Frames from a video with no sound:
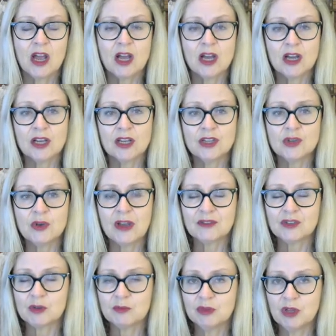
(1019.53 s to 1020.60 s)
Uh, you
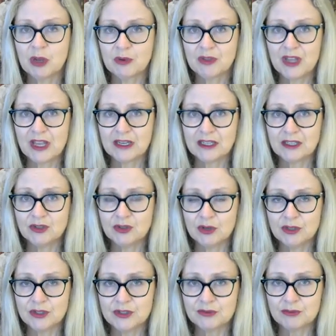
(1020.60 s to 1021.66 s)
have to comply with any
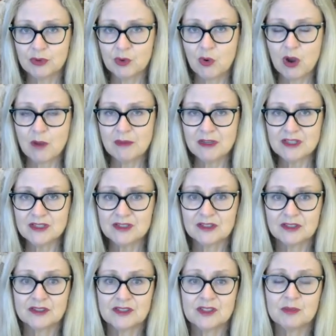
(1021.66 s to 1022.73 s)
notice
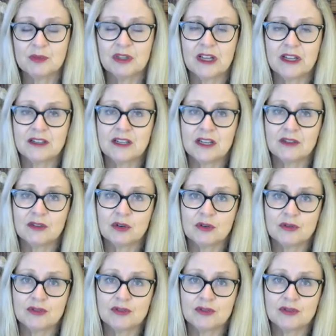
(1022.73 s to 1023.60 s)
requirements stipulated in the